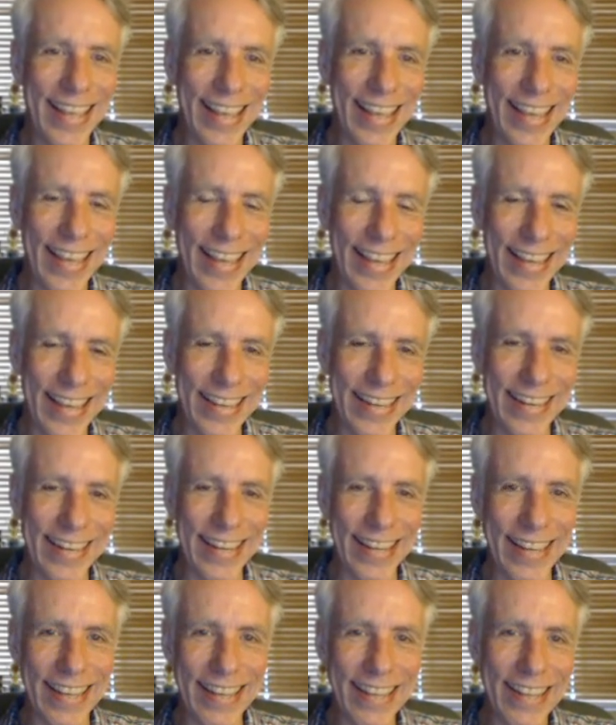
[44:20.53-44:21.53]
and,
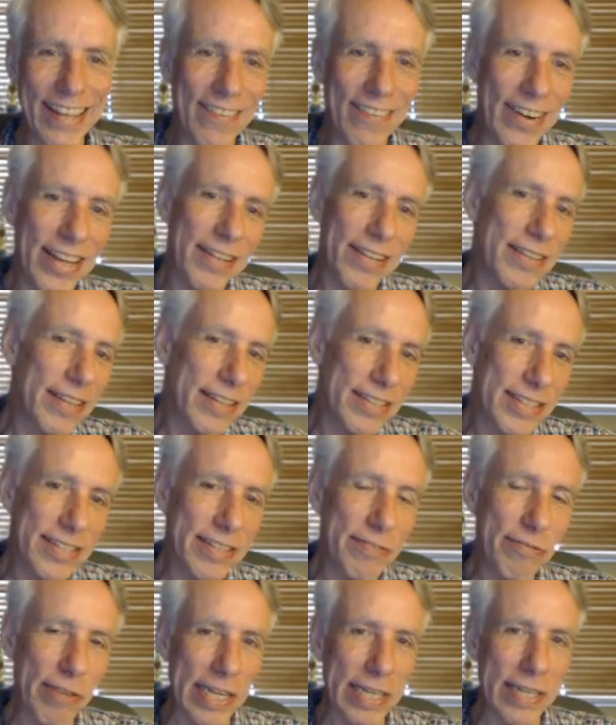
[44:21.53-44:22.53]
uh, well, it's
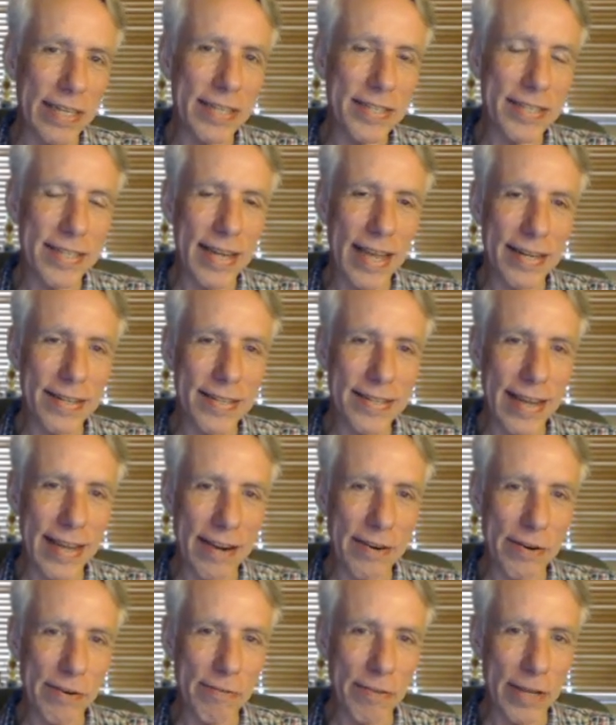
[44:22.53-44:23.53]
defended. It's not a
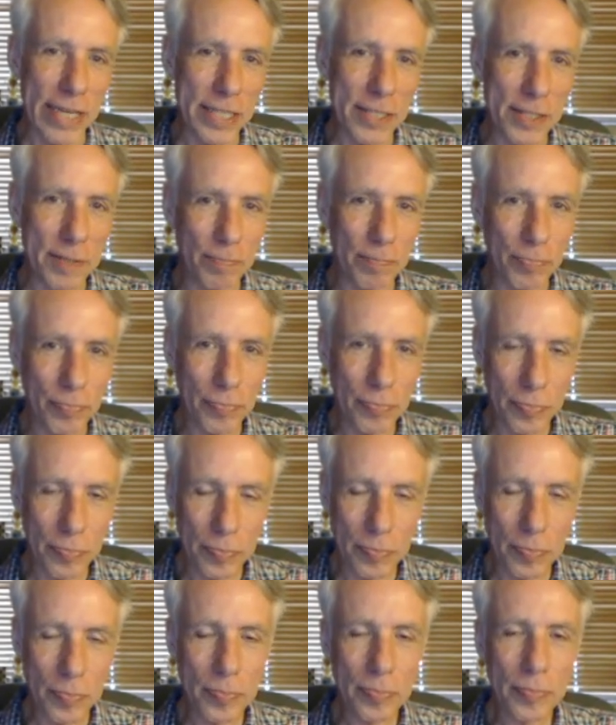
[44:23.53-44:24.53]
sacrifice,
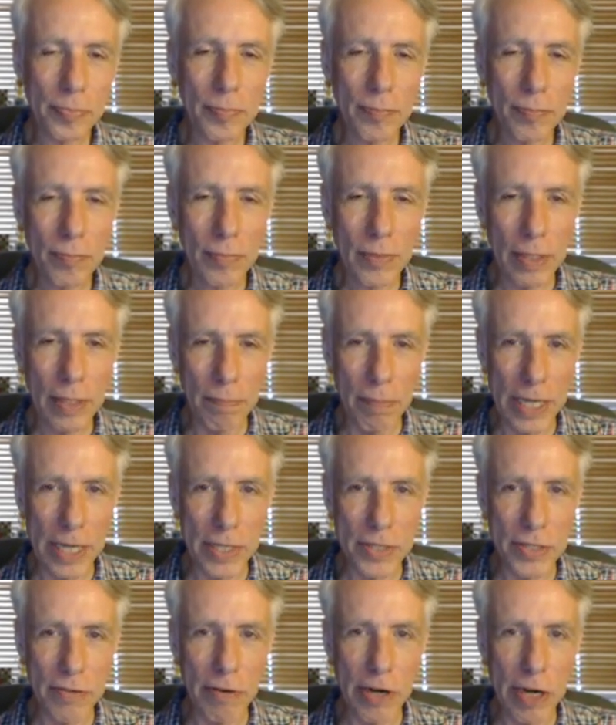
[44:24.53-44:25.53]
but
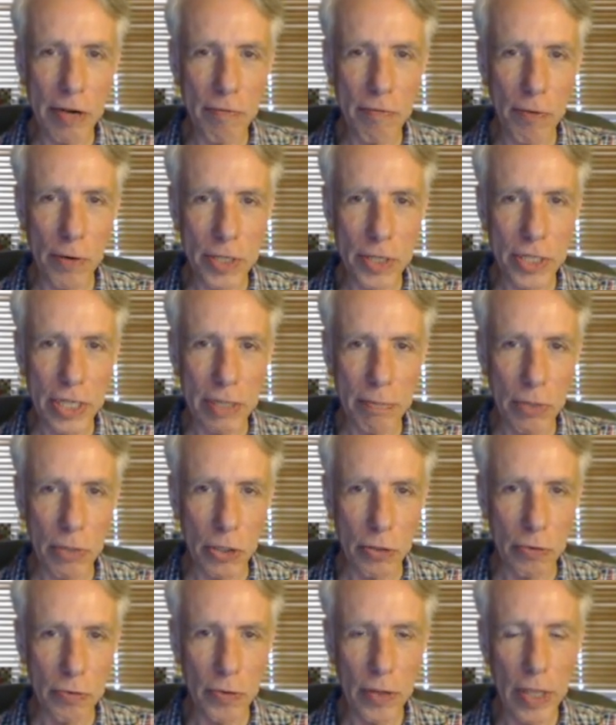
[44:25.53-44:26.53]
it's a very forcing
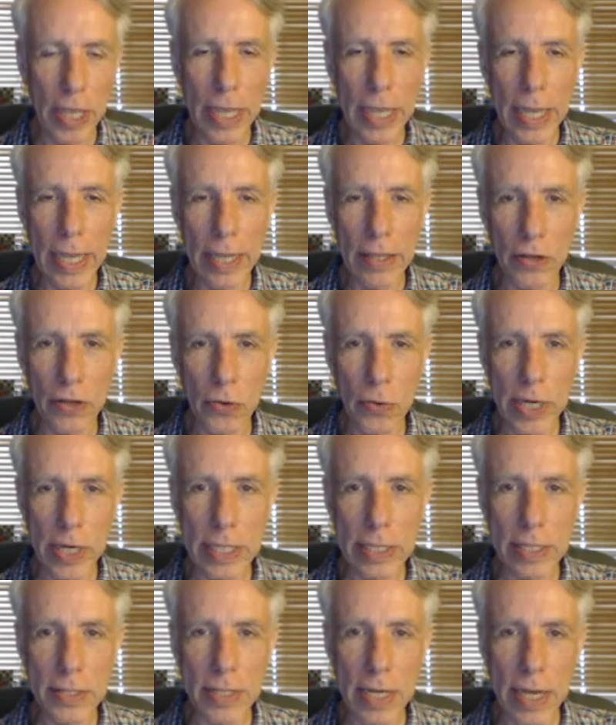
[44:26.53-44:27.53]
move. The
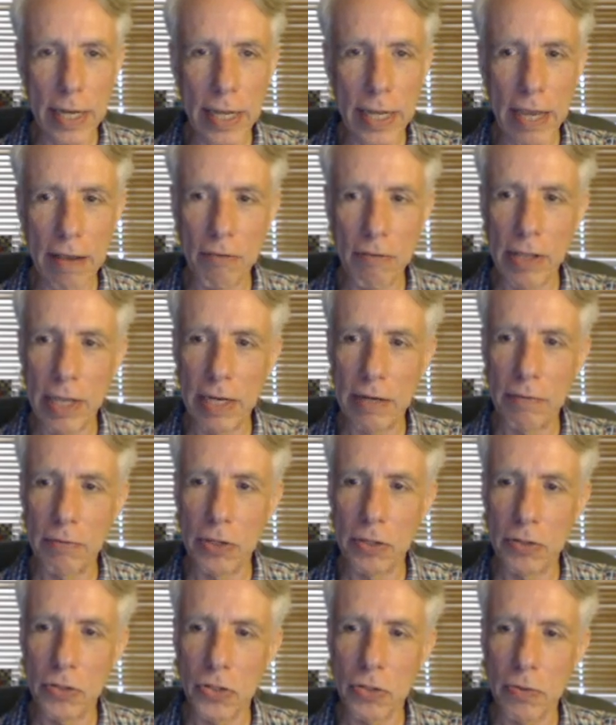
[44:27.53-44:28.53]
queen does not have a lot of
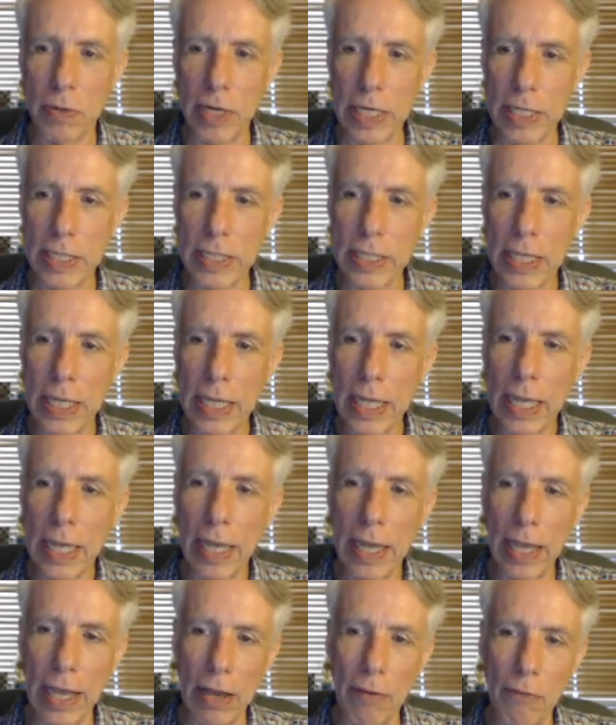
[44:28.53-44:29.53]
good squares.
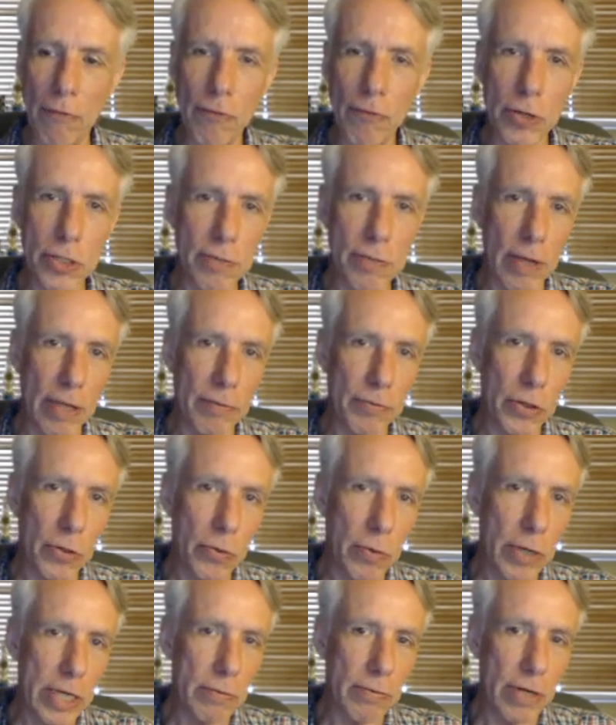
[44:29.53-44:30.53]
Uh, first of all, if the
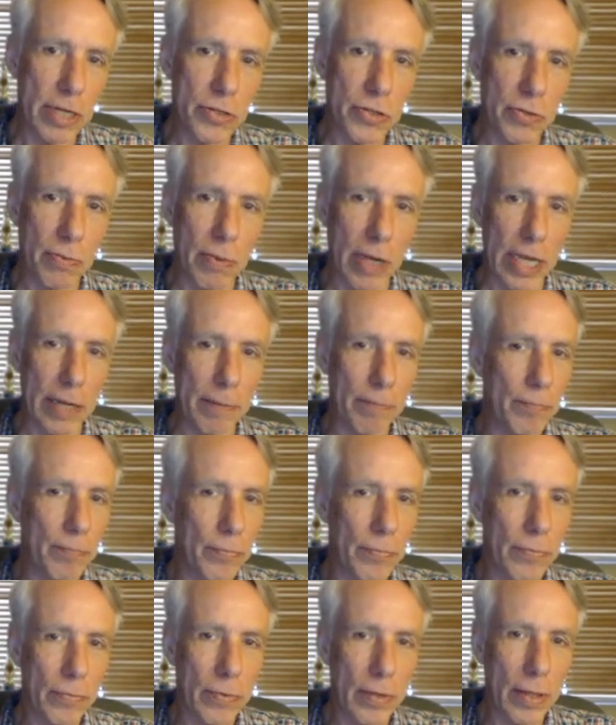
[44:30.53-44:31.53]
queen runs away,
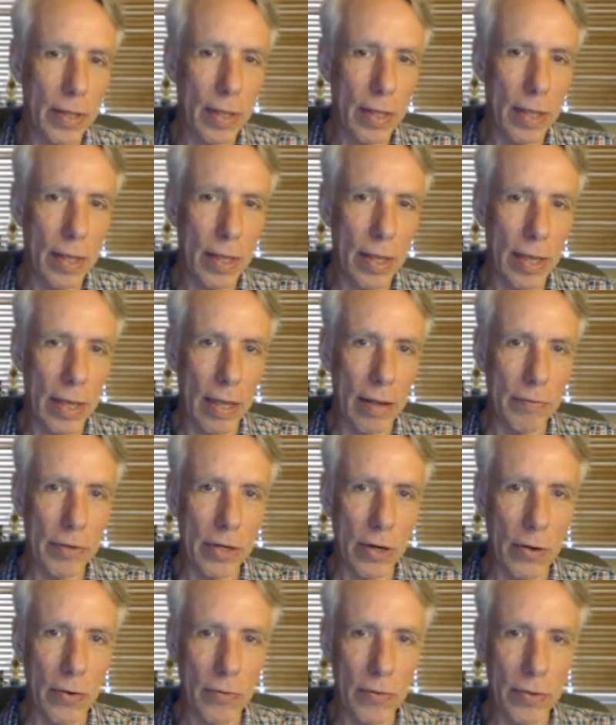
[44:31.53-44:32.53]
uh,
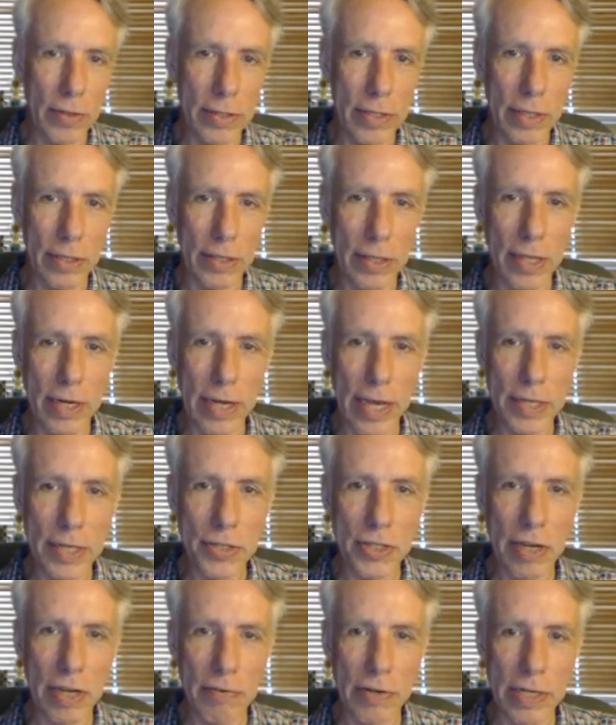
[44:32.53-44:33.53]
you know, the, the
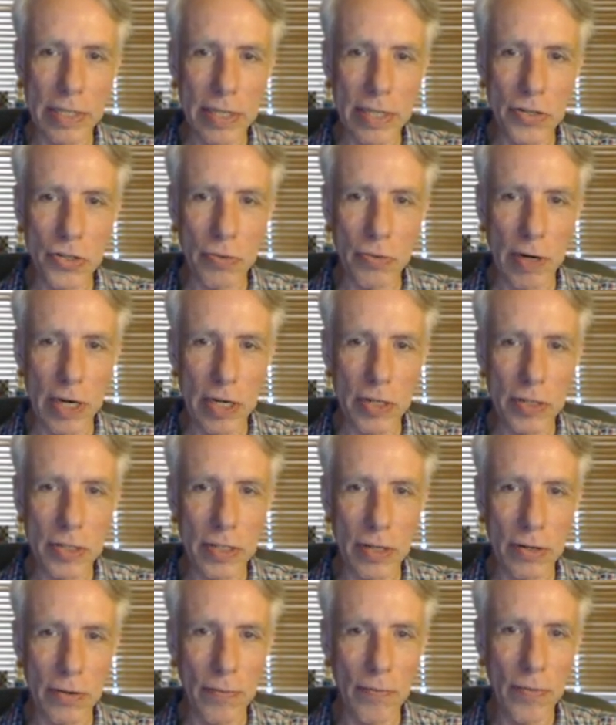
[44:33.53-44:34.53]
knight's covering these squares,
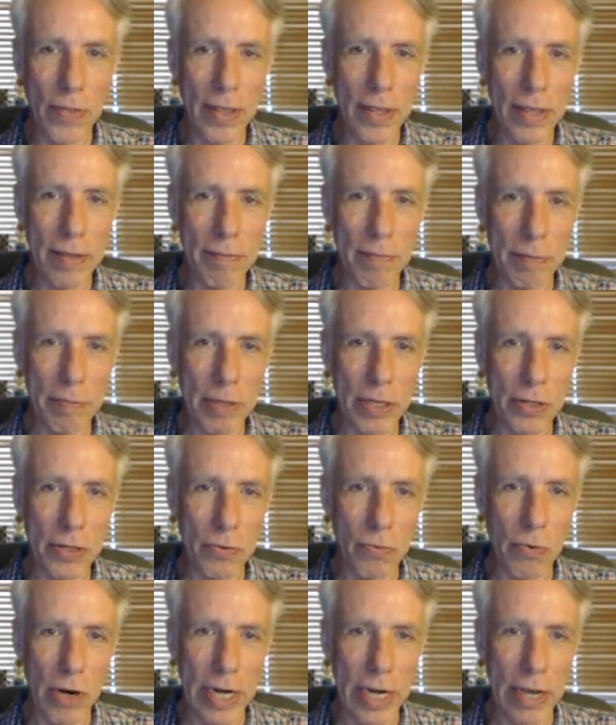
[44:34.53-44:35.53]
so maybe it
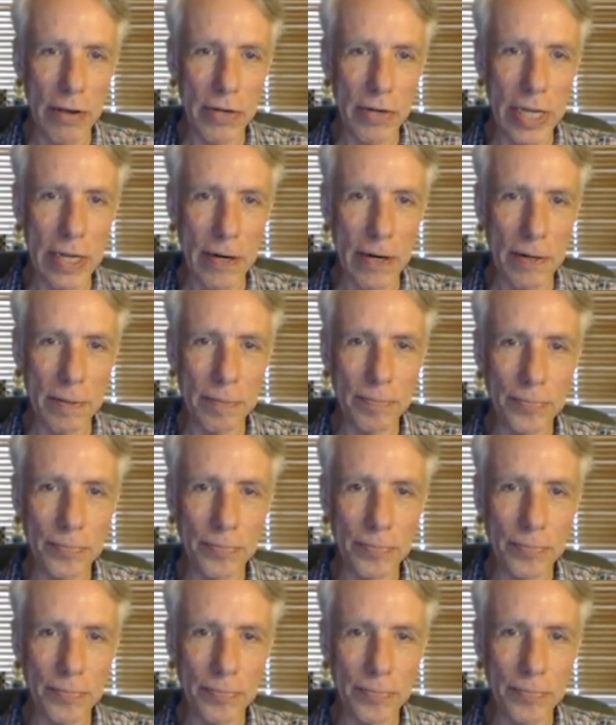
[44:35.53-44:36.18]
could run out here.